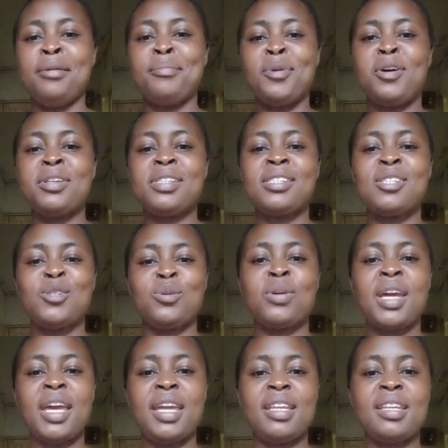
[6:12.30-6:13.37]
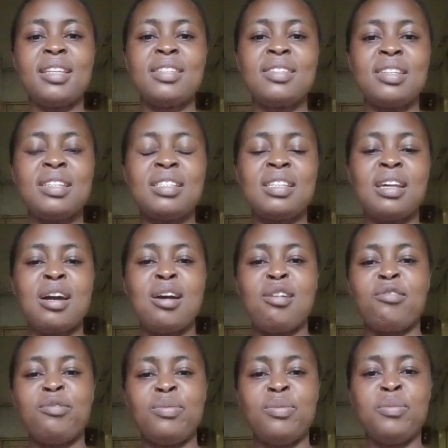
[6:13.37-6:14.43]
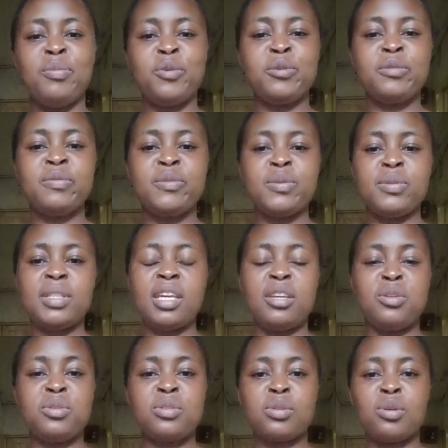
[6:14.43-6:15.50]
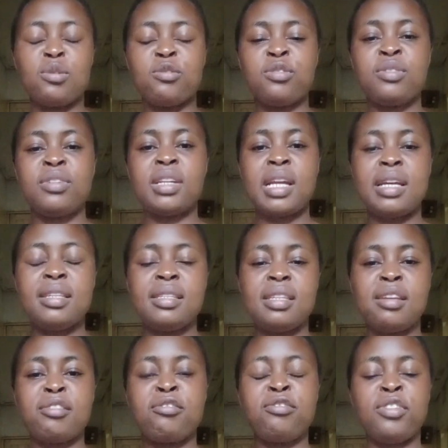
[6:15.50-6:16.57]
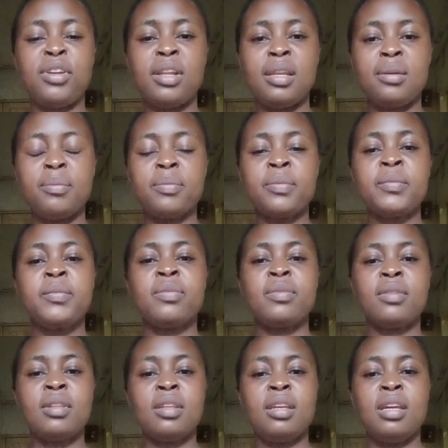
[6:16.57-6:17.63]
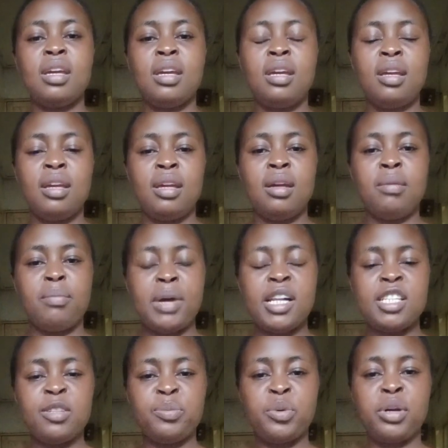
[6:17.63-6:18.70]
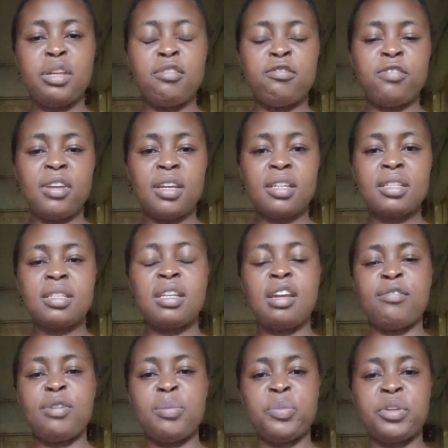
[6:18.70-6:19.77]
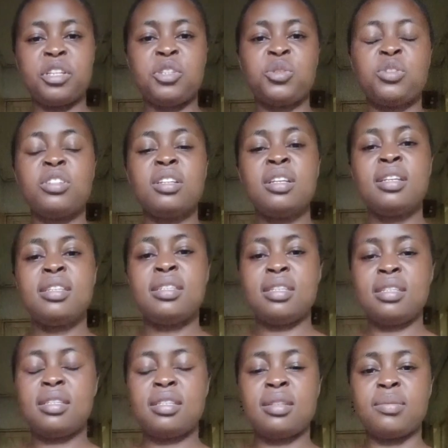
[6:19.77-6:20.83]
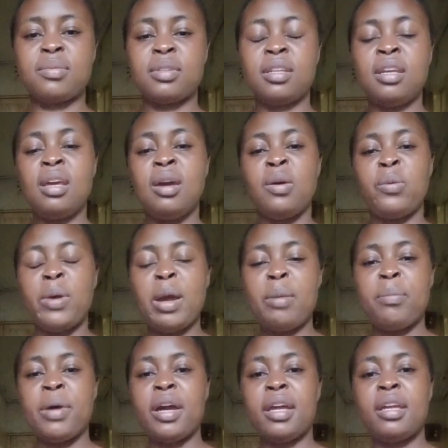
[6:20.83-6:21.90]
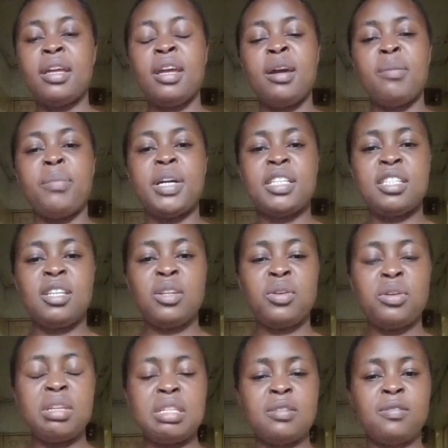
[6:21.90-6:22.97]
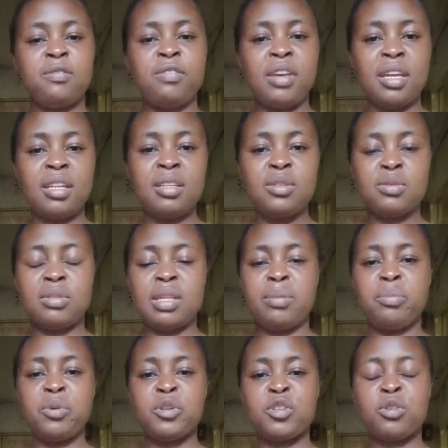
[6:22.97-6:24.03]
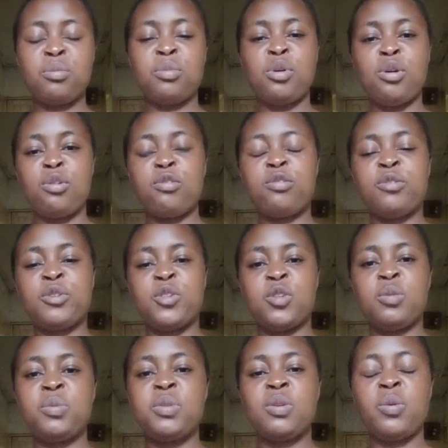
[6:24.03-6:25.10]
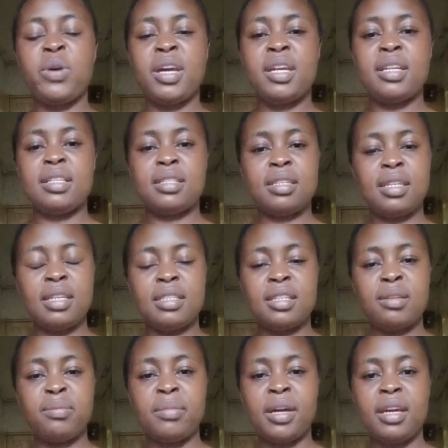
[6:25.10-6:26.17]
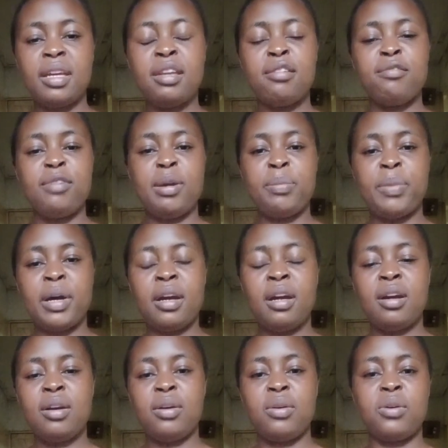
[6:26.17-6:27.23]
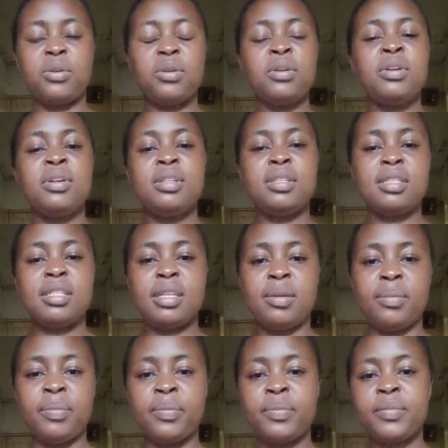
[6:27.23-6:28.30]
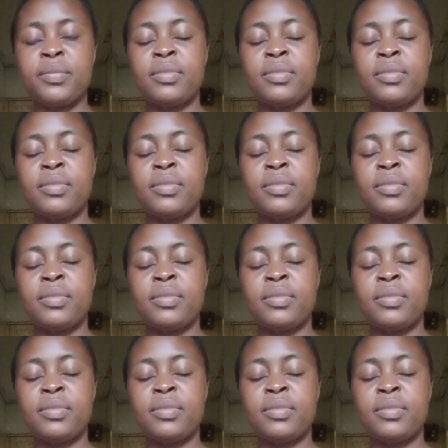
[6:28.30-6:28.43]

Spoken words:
Most sugar industries have moved to the use of rising film multiple effect evaporation system, whereby material is fed to the bottom of tubes where it's heated by vapor or steam.